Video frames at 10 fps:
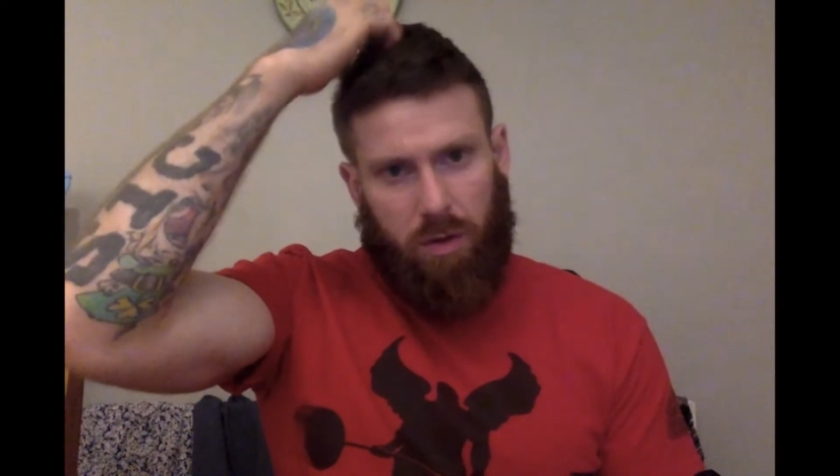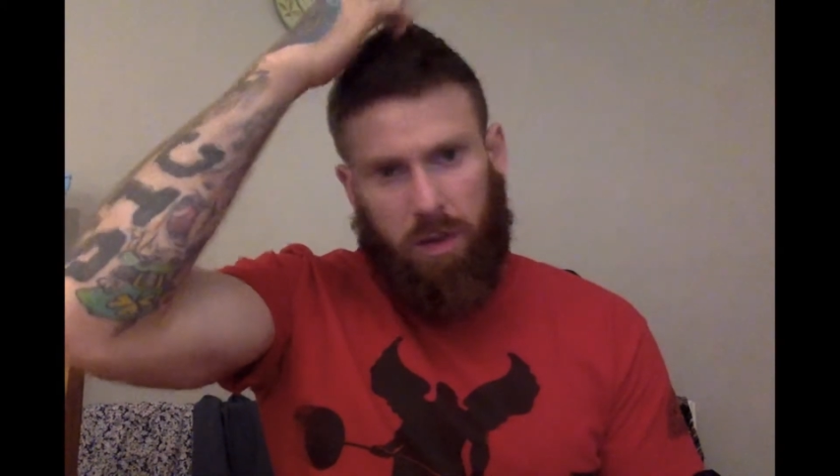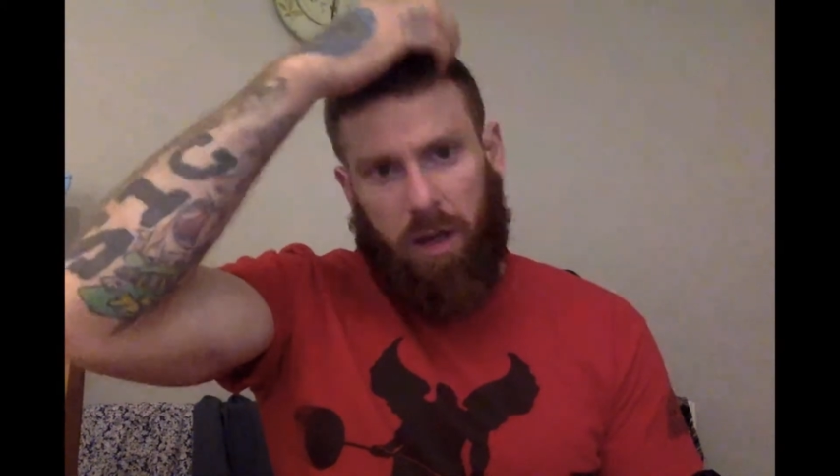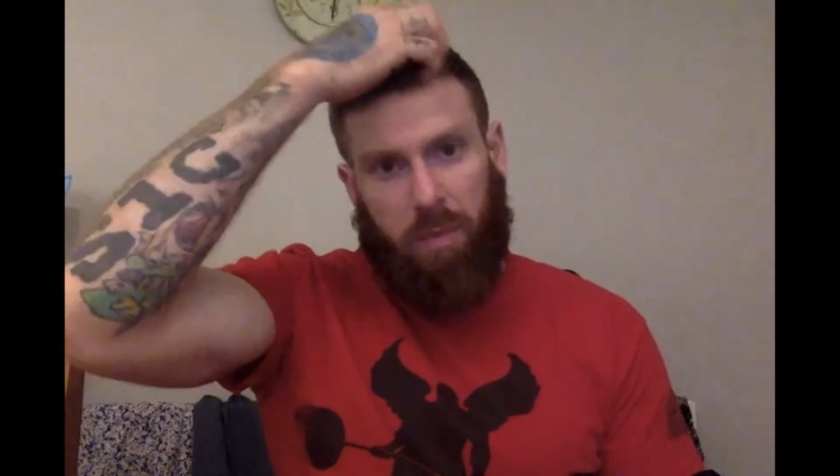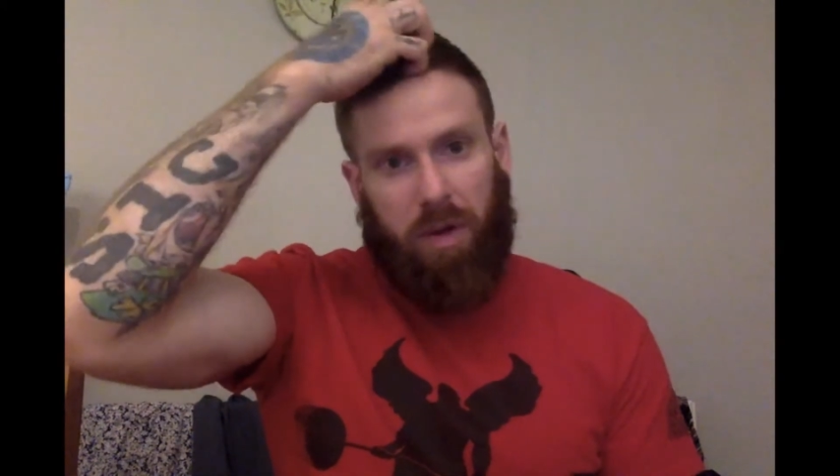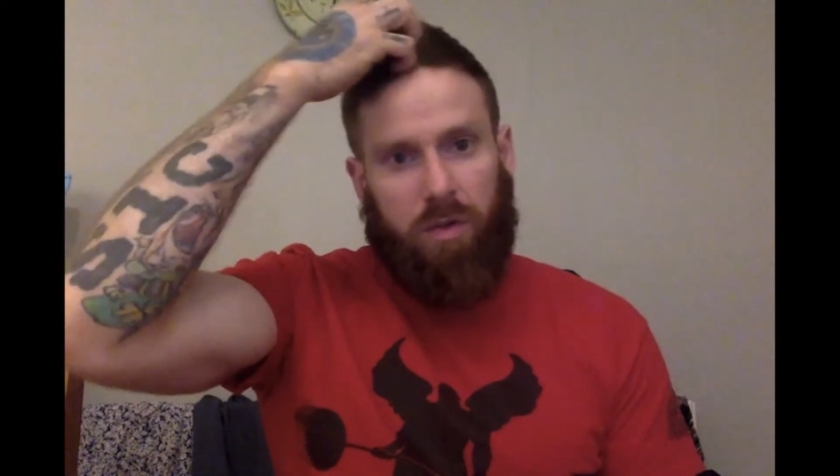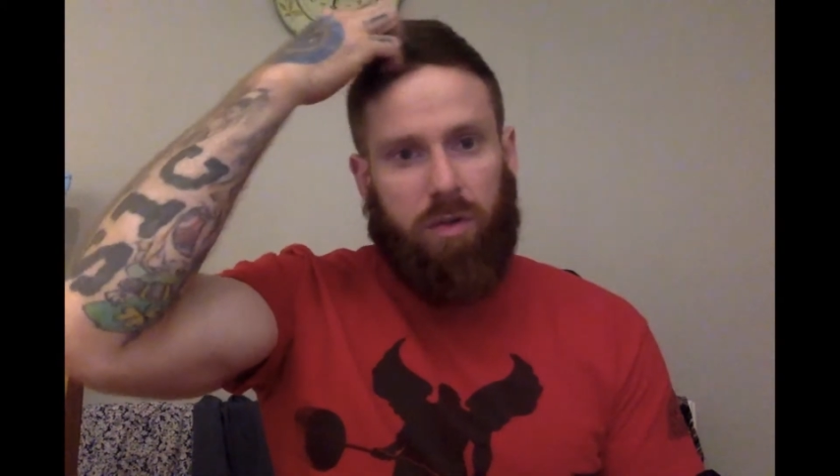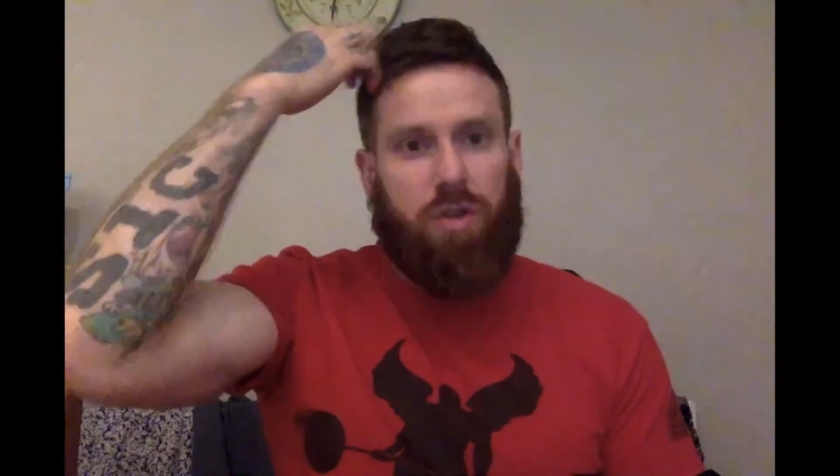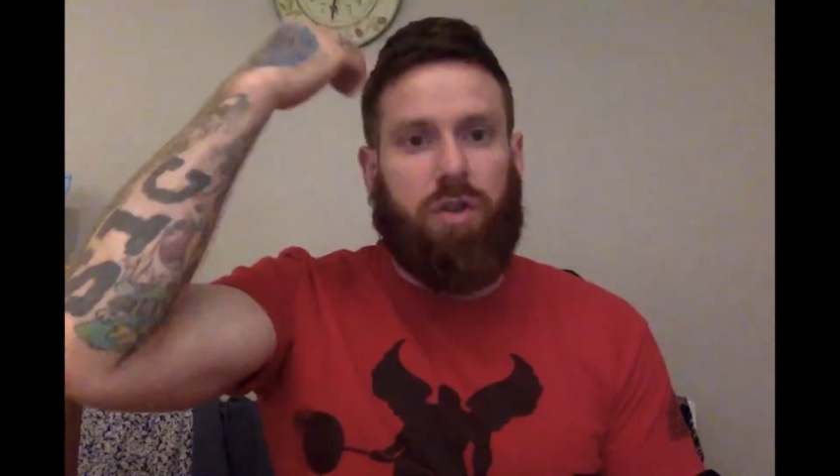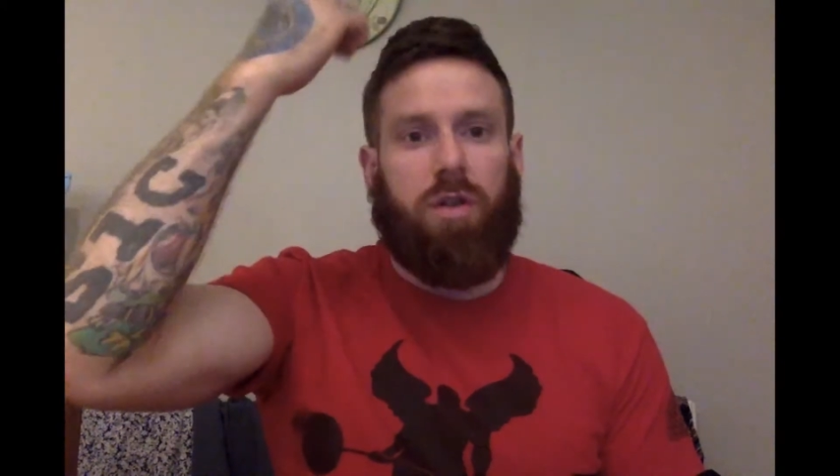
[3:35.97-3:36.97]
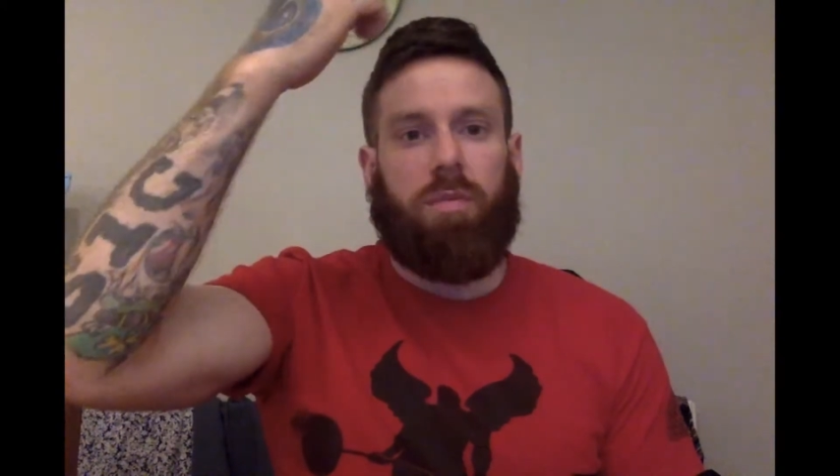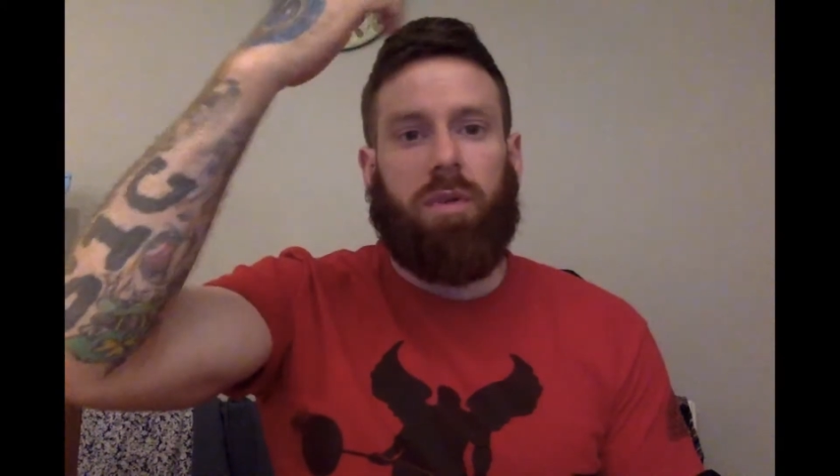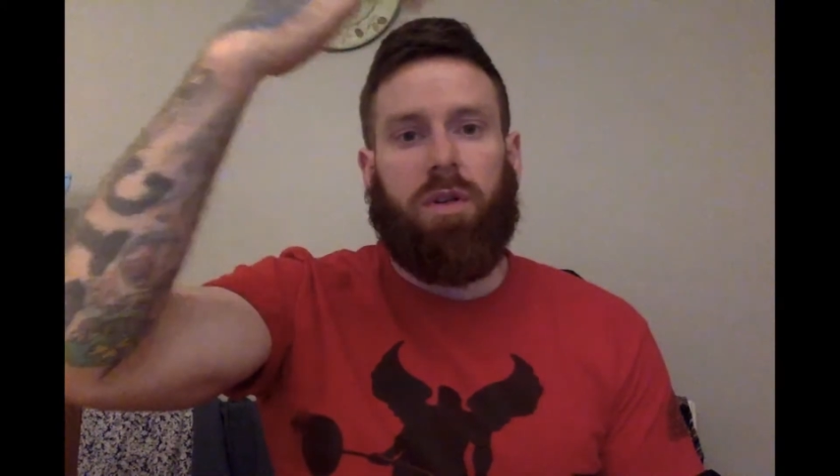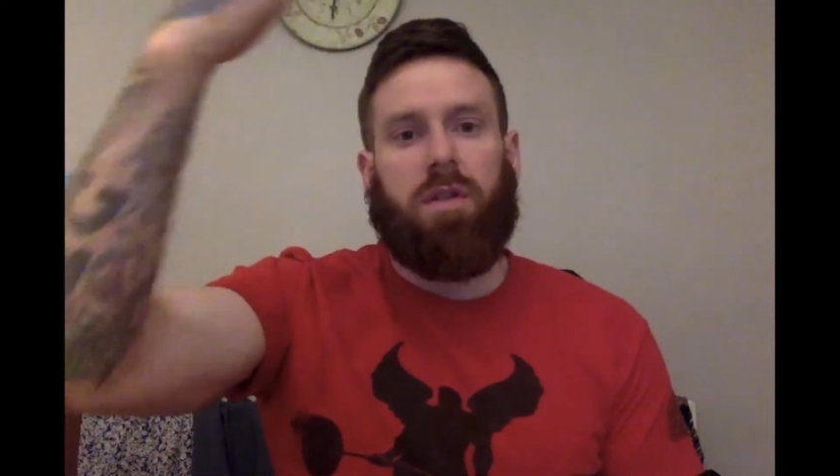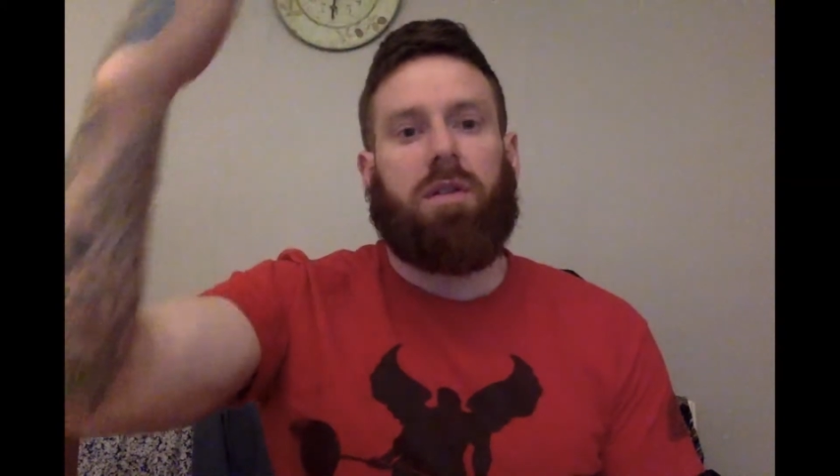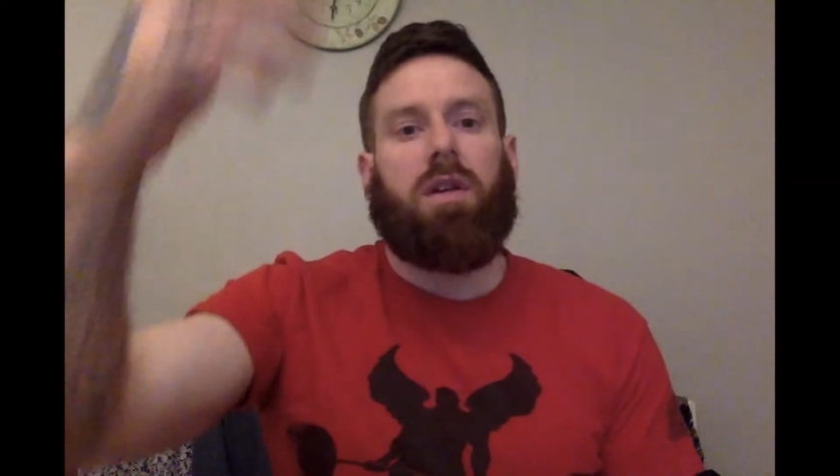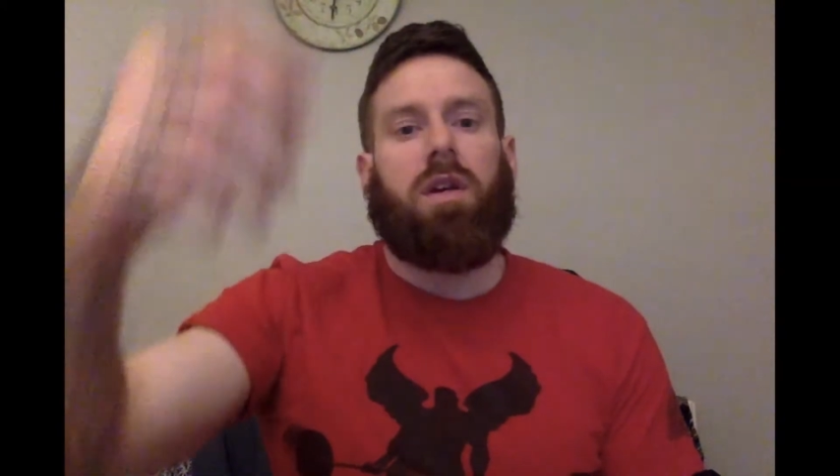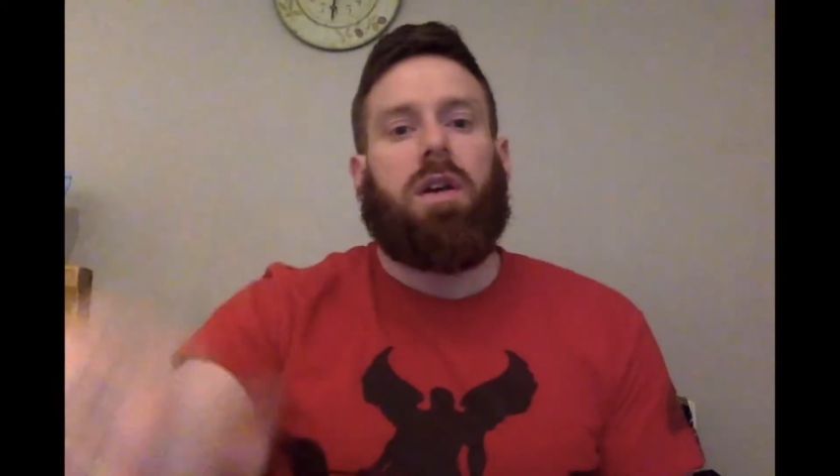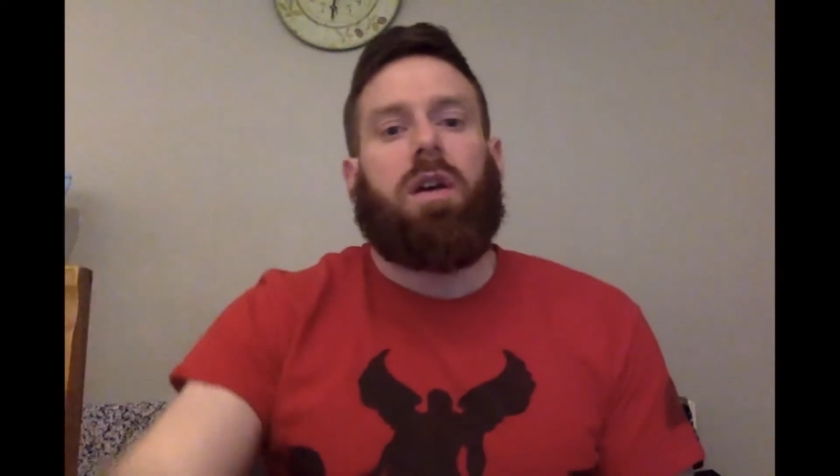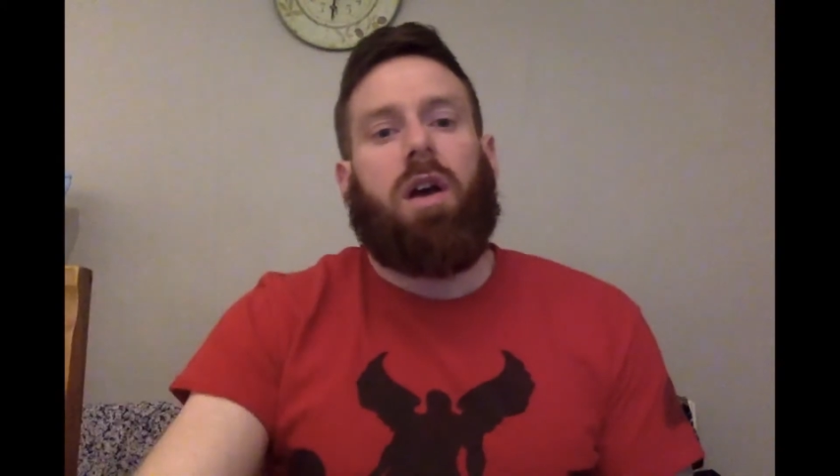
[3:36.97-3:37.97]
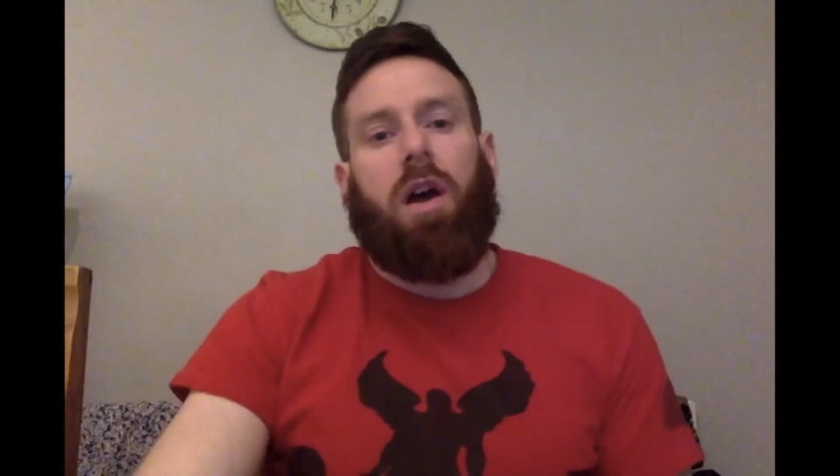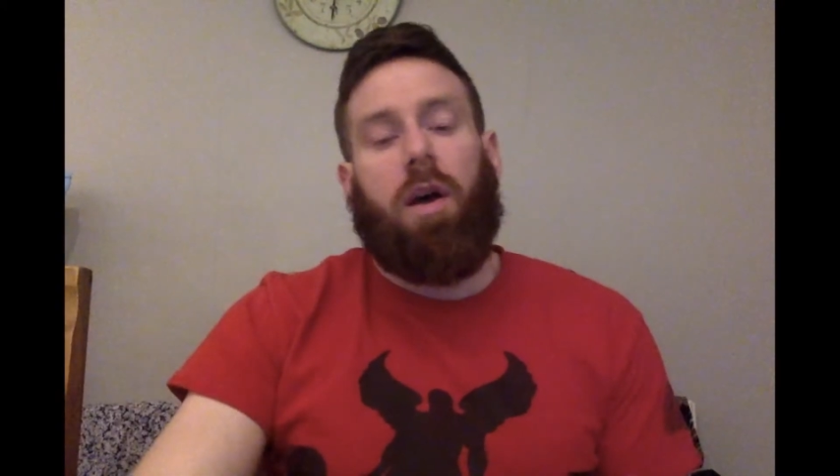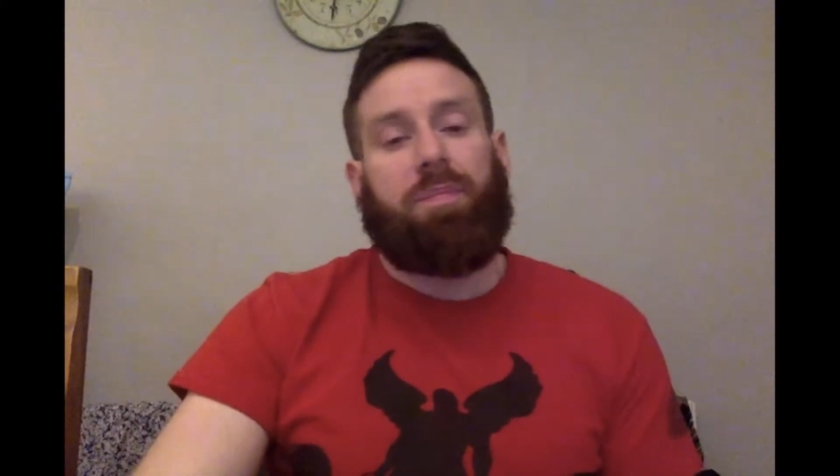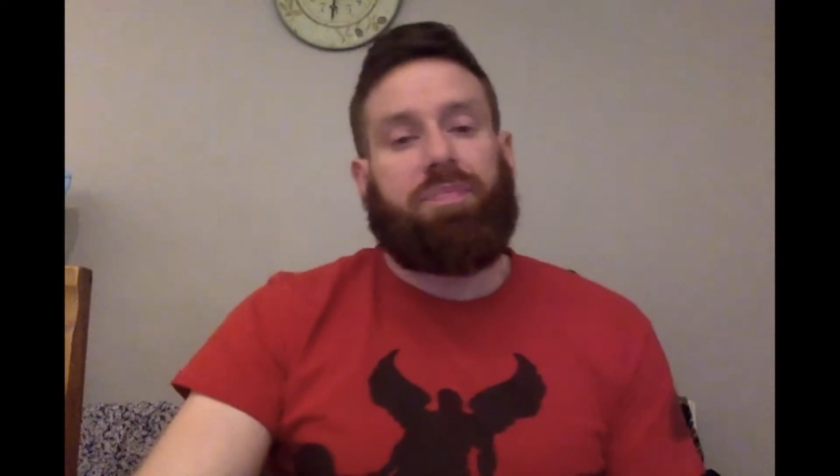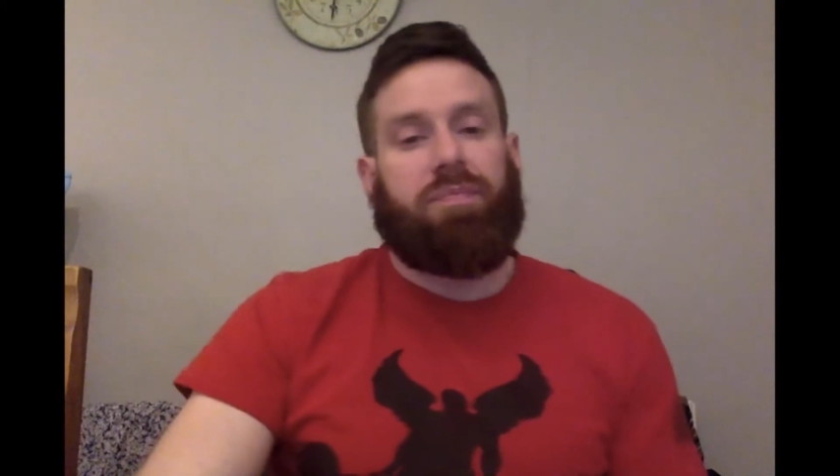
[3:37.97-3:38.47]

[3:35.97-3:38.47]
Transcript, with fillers: a little bit unsure because um,